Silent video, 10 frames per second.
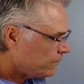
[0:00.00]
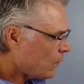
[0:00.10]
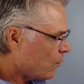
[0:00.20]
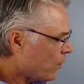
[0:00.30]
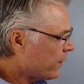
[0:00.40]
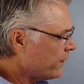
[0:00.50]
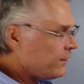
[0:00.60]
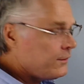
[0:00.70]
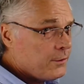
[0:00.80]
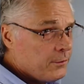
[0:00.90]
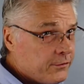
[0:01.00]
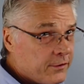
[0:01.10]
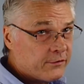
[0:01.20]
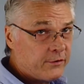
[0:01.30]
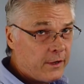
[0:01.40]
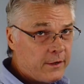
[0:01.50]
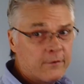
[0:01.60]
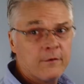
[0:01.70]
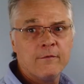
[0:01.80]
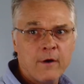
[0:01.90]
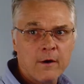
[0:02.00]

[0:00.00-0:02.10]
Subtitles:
we're going to use the center of our